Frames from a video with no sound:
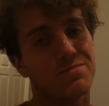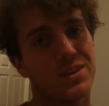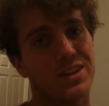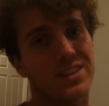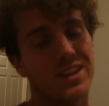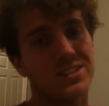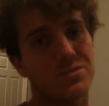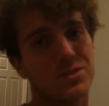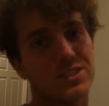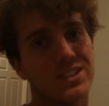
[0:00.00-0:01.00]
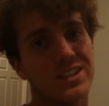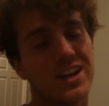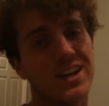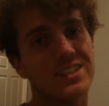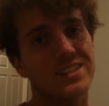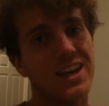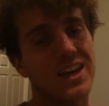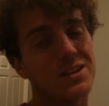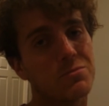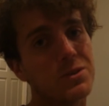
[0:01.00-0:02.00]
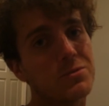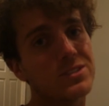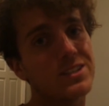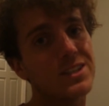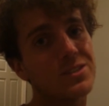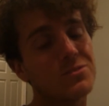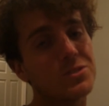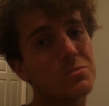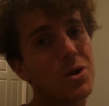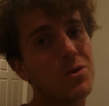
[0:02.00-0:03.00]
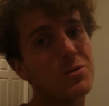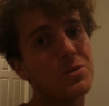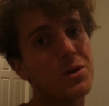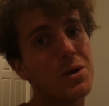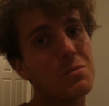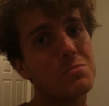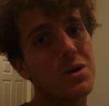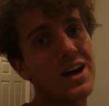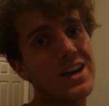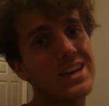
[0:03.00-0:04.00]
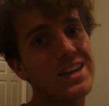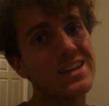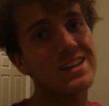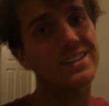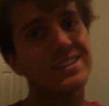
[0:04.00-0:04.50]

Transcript: But thanks for watching guys and we will see you tomorrow. Bye!